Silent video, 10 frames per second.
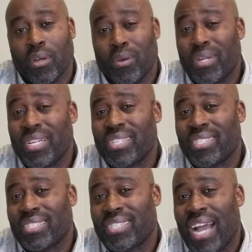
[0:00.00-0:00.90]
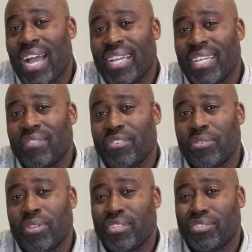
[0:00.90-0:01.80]
What is God giving
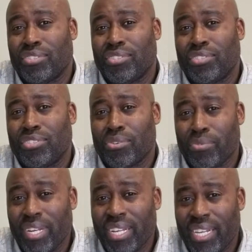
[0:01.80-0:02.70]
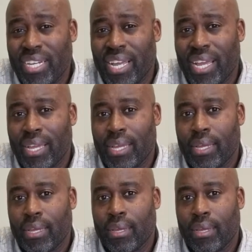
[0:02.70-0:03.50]
you that you're really good at